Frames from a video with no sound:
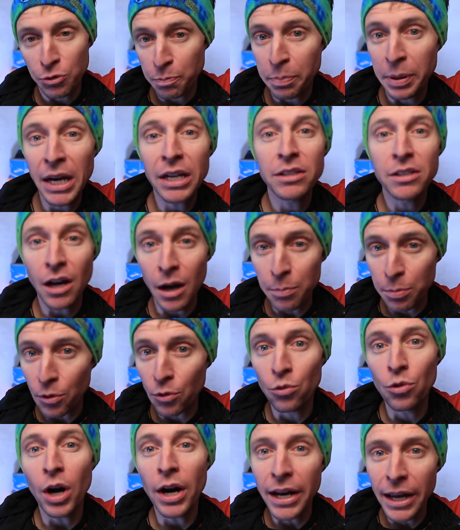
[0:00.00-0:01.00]
picked up
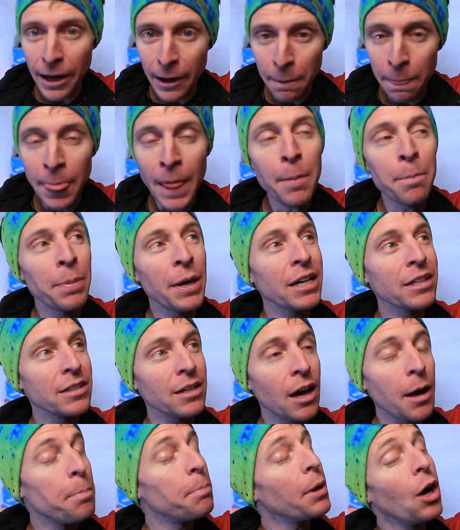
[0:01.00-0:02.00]
running, picked
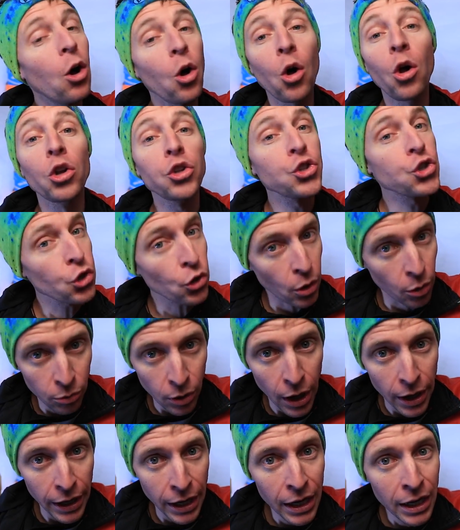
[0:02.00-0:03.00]
up ultra
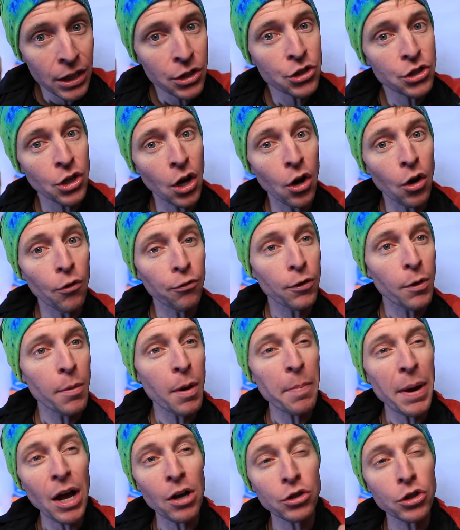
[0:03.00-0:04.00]
running. So from
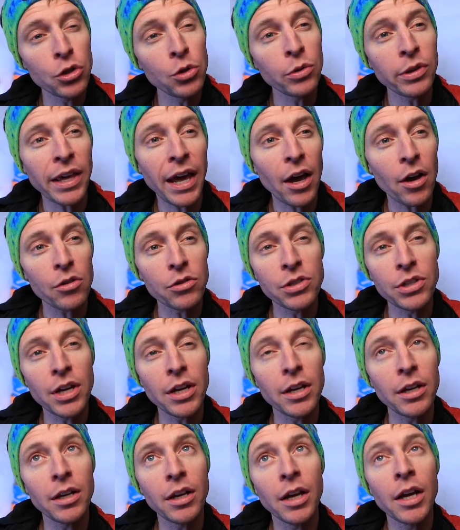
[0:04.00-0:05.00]
about
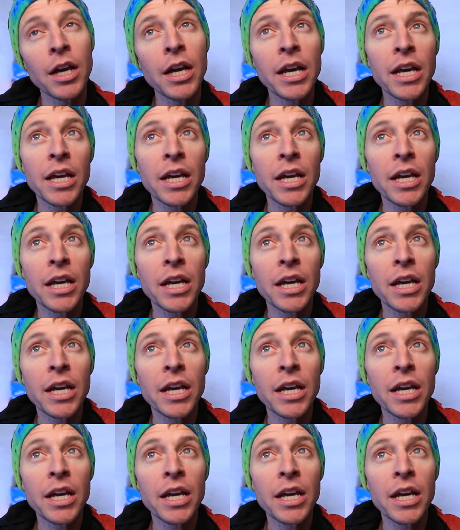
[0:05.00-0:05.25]
2016